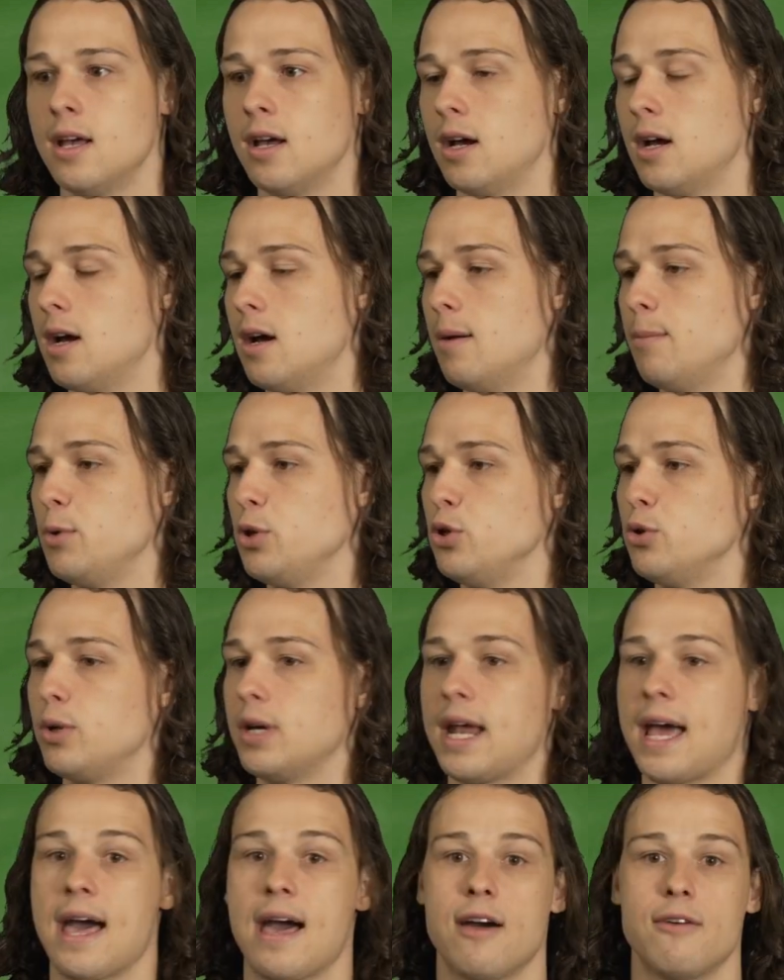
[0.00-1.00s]
You could
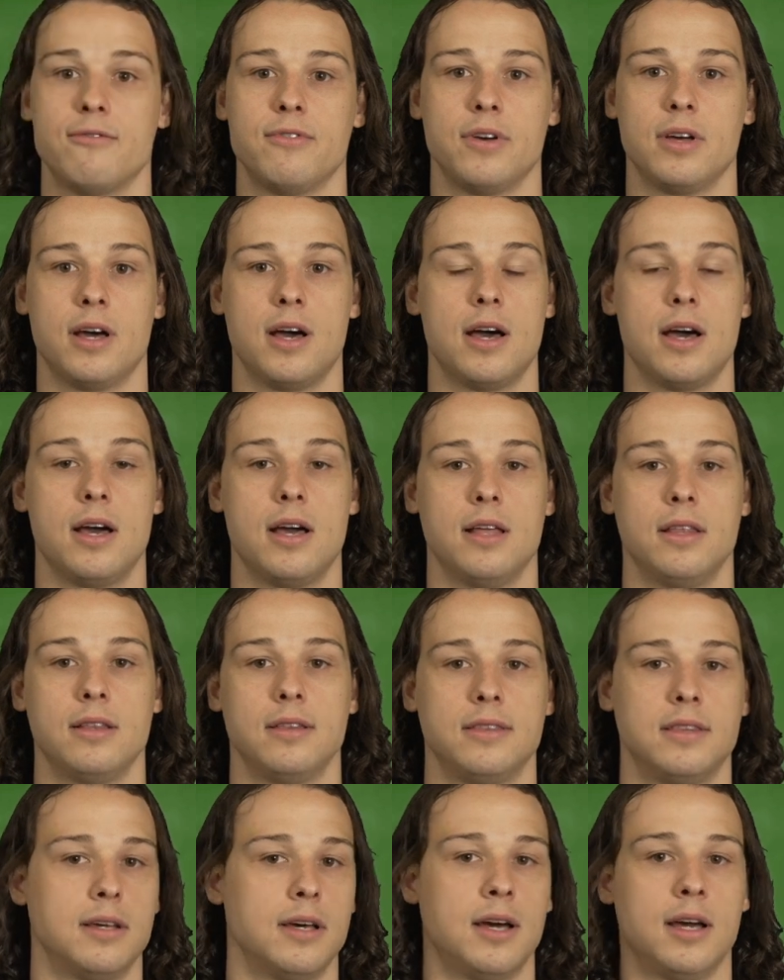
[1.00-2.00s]
have
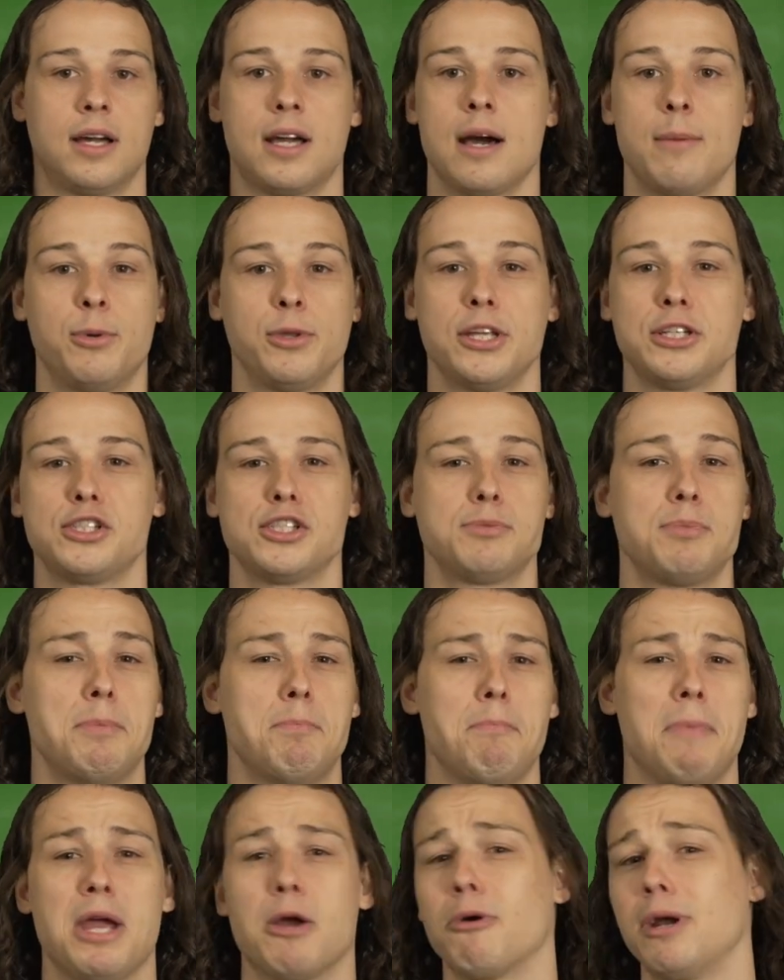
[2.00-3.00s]
the couple that's just
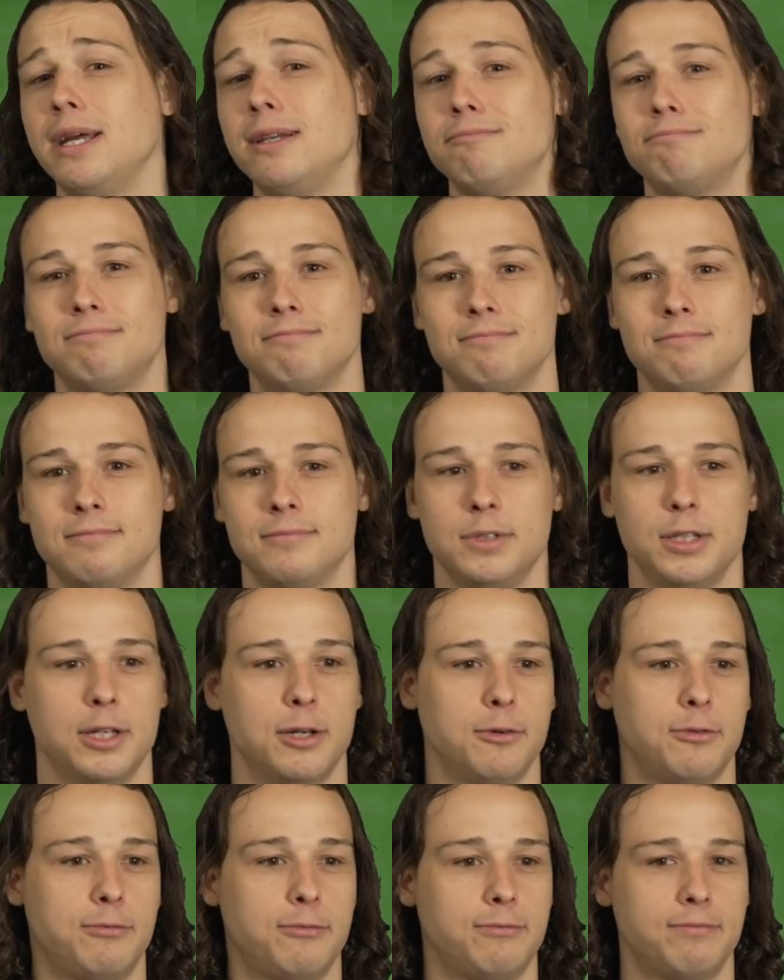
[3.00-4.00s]
been married, you
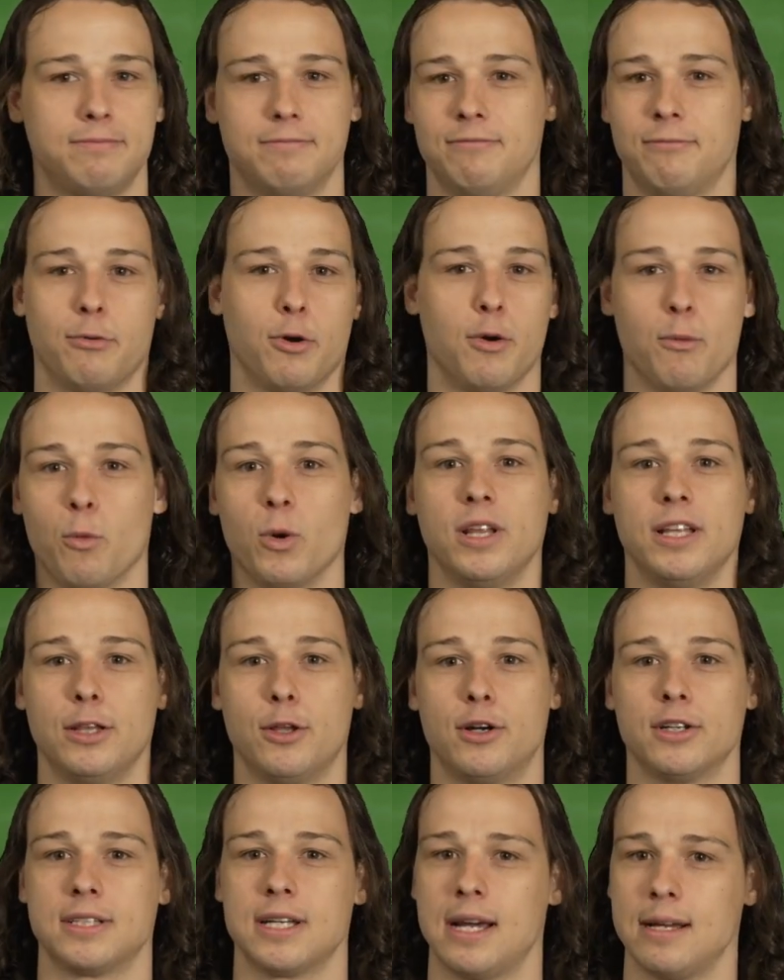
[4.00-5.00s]
know, for a really
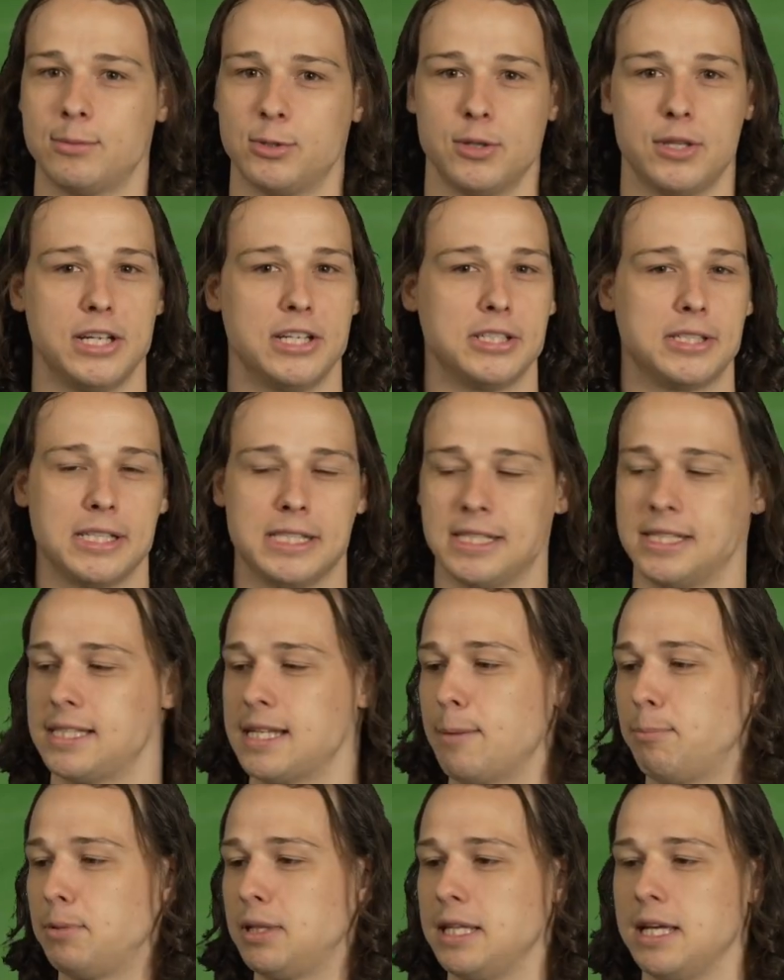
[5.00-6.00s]
long time, so they just
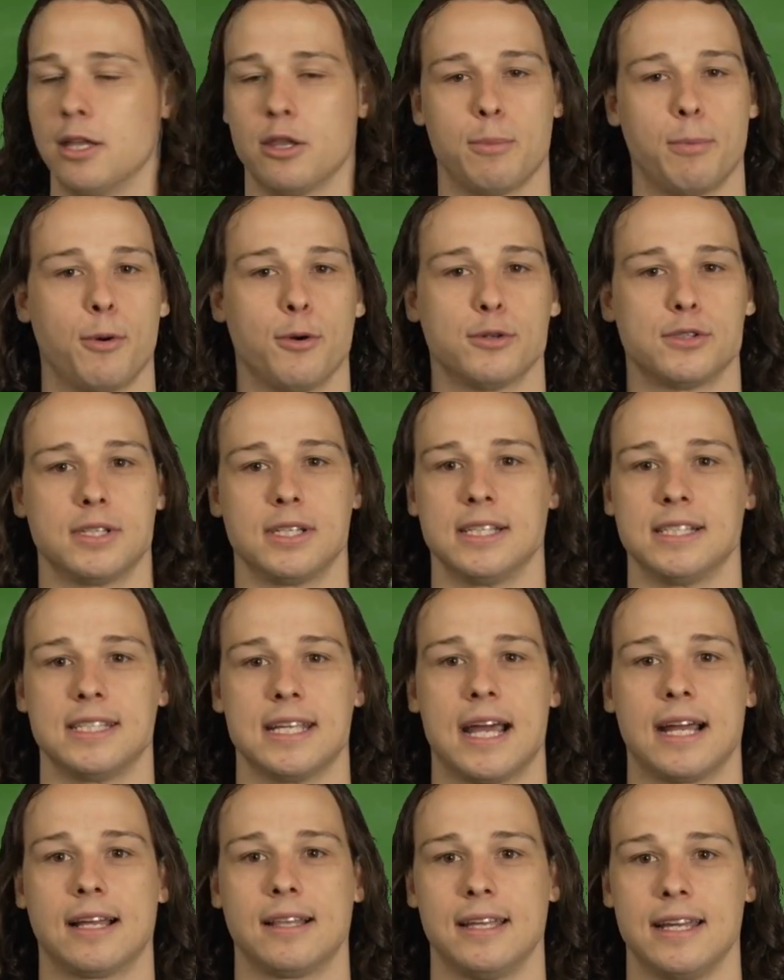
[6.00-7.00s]
accept the other person
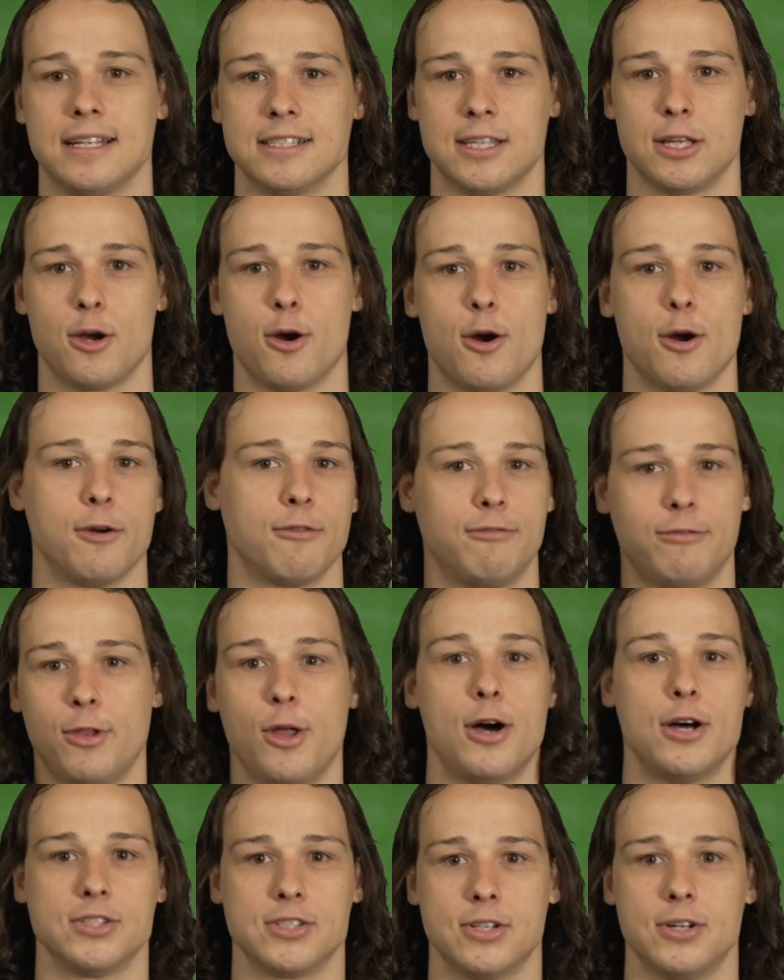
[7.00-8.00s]
exactly as they are,
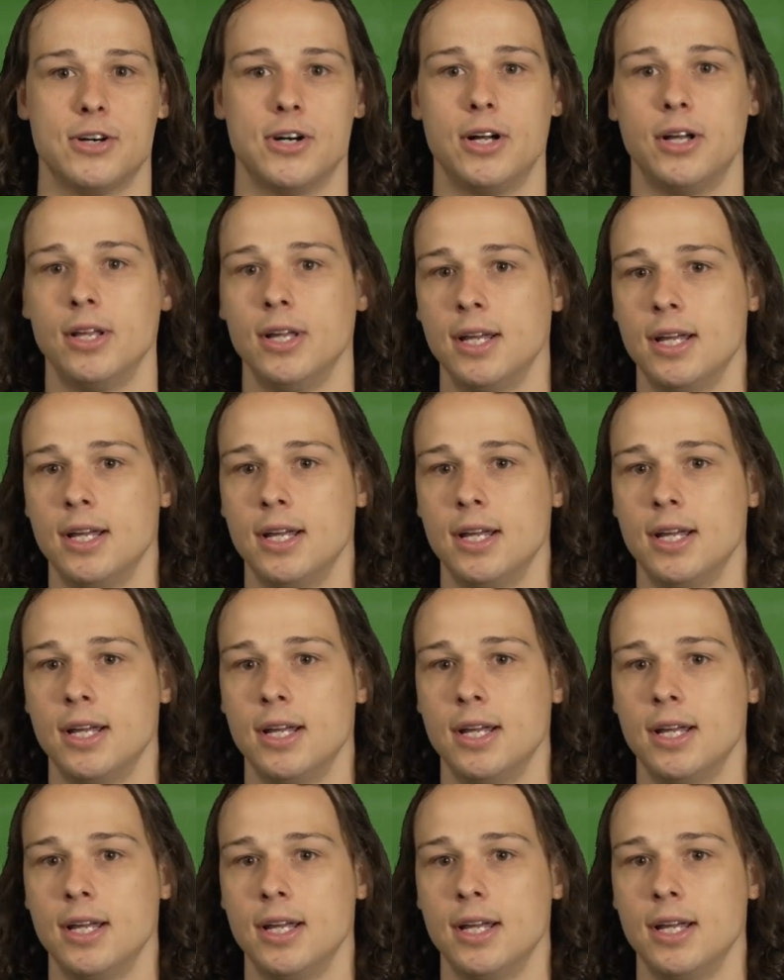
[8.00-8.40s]
flaws and all.